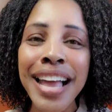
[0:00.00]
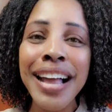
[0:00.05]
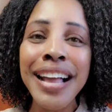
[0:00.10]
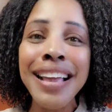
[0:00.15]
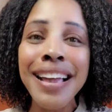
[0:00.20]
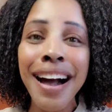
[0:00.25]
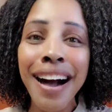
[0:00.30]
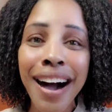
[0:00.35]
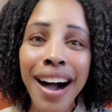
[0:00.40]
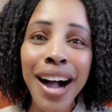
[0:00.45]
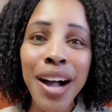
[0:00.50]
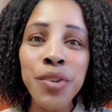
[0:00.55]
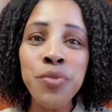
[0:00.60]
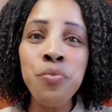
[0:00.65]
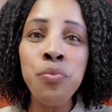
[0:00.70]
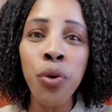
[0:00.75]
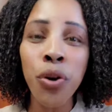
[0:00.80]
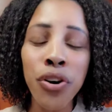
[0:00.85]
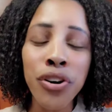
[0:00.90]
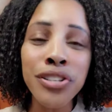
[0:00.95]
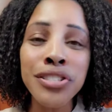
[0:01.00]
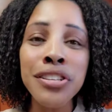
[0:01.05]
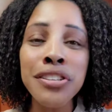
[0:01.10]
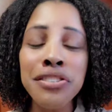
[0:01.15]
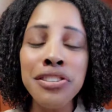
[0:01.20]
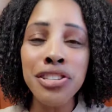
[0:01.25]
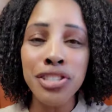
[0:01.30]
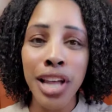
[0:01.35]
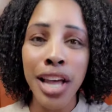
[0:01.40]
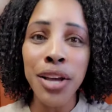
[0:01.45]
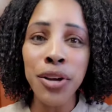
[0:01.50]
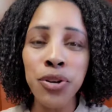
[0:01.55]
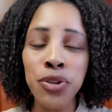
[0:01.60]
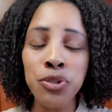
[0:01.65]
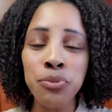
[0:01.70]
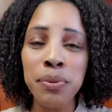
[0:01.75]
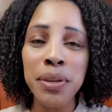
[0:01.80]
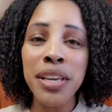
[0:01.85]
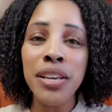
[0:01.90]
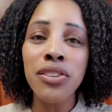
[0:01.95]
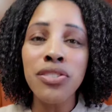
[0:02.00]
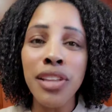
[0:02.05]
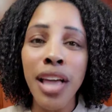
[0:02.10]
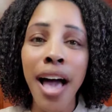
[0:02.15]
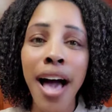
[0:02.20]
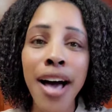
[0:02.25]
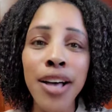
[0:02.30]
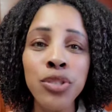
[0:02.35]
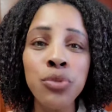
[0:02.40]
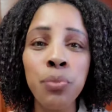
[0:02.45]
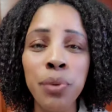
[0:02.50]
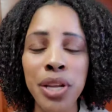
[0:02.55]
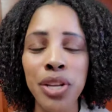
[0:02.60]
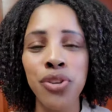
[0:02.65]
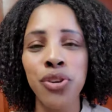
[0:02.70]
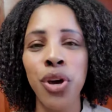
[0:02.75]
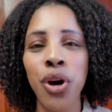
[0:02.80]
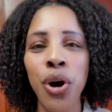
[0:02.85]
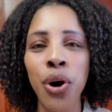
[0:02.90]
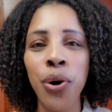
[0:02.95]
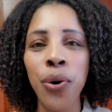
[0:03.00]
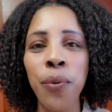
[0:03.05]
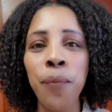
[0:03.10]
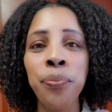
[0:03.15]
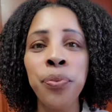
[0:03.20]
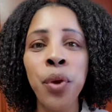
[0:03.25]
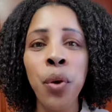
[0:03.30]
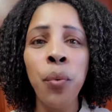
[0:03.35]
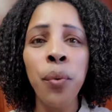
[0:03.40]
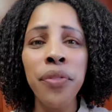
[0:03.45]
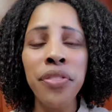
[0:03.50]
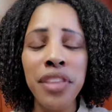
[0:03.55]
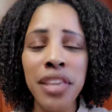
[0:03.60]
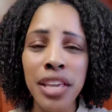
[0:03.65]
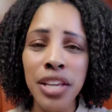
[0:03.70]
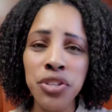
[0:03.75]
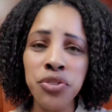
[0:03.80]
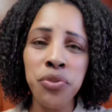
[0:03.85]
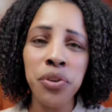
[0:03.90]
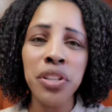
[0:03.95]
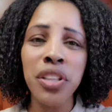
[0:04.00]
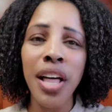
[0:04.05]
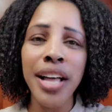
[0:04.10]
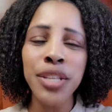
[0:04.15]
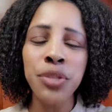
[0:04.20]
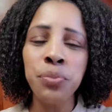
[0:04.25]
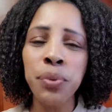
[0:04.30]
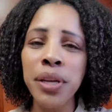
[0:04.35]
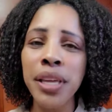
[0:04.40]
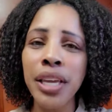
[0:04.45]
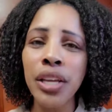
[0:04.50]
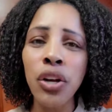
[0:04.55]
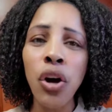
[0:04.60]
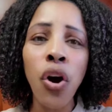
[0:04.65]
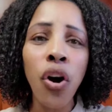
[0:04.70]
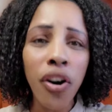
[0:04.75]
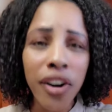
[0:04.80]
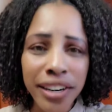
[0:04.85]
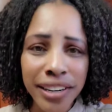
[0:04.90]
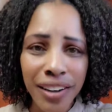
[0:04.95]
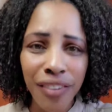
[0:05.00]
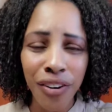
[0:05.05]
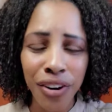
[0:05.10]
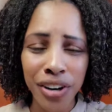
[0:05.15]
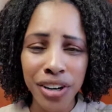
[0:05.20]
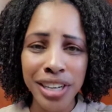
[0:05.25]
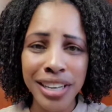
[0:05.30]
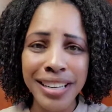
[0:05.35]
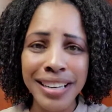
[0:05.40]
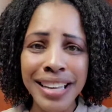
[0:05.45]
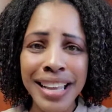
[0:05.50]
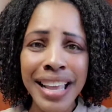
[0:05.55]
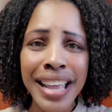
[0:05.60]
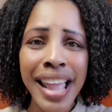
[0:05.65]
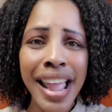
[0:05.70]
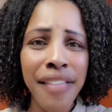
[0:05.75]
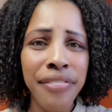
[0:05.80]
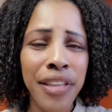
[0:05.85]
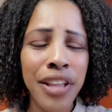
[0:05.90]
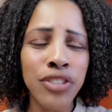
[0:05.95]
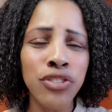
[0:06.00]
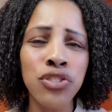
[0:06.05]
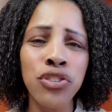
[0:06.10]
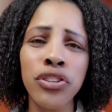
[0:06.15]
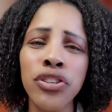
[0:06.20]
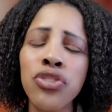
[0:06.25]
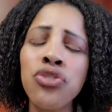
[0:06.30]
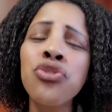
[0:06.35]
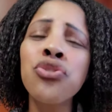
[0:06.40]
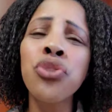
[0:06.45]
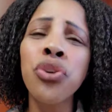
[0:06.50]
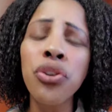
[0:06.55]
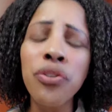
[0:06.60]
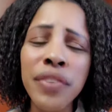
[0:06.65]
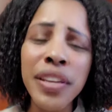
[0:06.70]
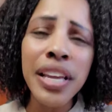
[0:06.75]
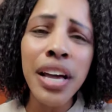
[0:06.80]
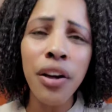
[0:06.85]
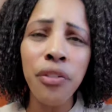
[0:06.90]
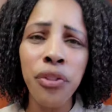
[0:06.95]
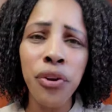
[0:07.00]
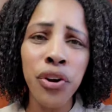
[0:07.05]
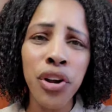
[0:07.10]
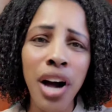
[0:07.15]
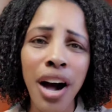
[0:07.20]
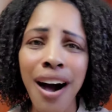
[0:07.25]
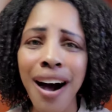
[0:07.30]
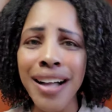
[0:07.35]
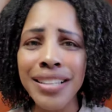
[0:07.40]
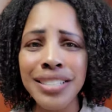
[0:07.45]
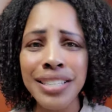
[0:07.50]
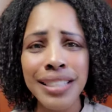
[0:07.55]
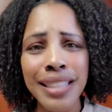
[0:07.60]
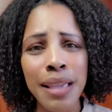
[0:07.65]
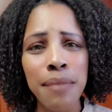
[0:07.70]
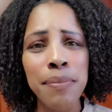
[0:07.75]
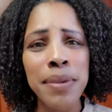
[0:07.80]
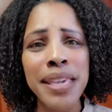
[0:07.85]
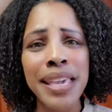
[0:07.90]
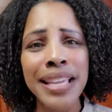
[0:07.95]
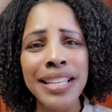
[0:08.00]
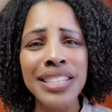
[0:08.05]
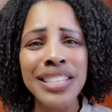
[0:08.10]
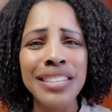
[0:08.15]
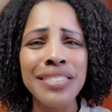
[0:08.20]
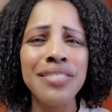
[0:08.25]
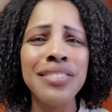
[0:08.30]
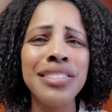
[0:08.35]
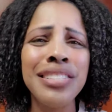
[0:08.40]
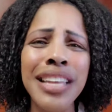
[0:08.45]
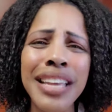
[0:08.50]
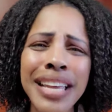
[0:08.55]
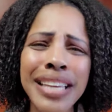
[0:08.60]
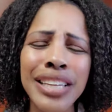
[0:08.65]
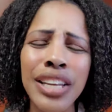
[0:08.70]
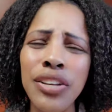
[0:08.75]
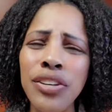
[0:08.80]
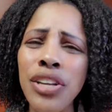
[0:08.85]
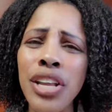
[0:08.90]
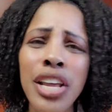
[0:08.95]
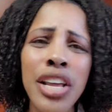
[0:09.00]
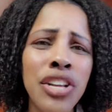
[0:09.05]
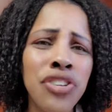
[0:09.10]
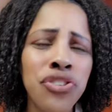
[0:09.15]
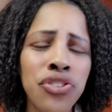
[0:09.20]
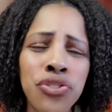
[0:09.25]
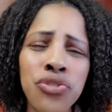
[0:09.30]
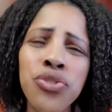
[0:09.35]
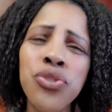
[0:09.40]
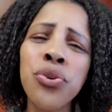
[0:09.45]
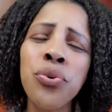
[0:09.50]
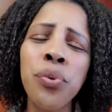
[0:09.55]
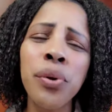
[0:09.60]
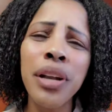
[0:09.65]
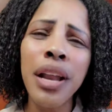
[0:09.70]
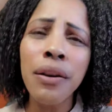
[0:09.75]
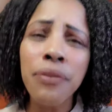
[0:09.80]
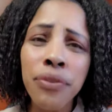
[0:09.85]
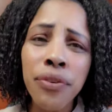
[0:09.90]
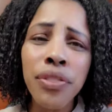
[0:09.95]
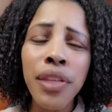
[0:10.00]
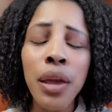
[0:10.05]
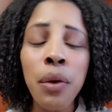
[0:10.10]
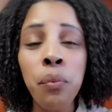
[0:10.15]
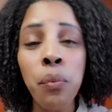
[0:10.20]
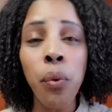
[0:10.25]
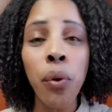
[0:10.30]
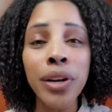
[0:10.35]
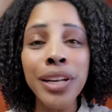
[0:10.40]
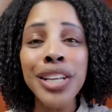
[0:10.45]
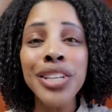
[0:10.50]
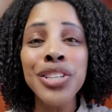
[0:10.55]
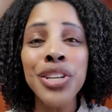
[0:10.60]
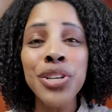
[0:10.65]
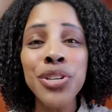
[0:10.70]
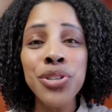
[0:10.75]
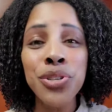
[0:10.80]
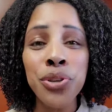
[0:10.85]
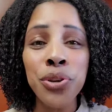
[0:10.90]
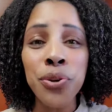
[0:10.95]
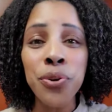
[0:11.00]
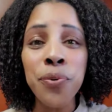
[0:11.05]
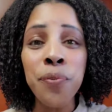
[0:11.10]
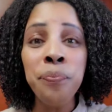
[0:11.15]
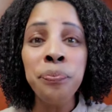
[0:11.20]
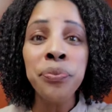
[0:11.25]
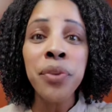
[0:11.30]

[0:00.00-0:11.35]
God works in cycles because, as we know, when the Israelites would get hard hearted, and they start serving other gods and they begin to sin and just do whatever they wanted to do,